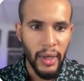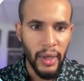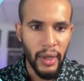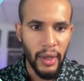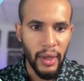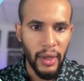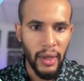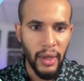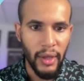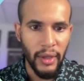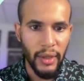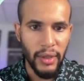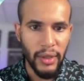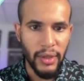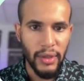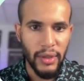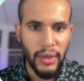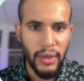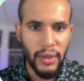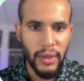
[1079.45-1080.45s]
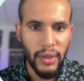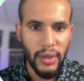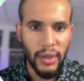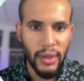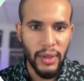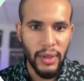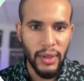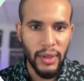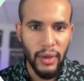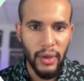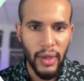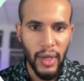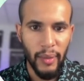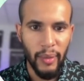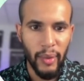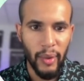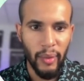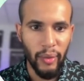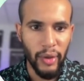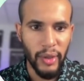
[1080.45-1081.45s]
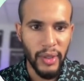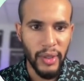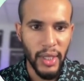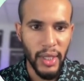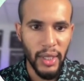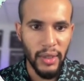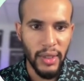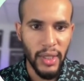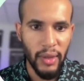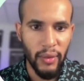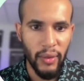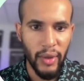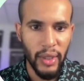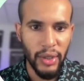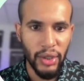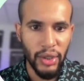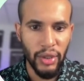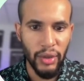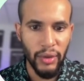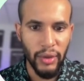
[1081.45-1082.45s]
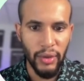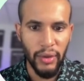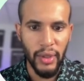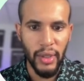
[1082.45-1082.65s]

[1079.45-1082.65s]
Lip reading: and there's a couple more things that I want to show you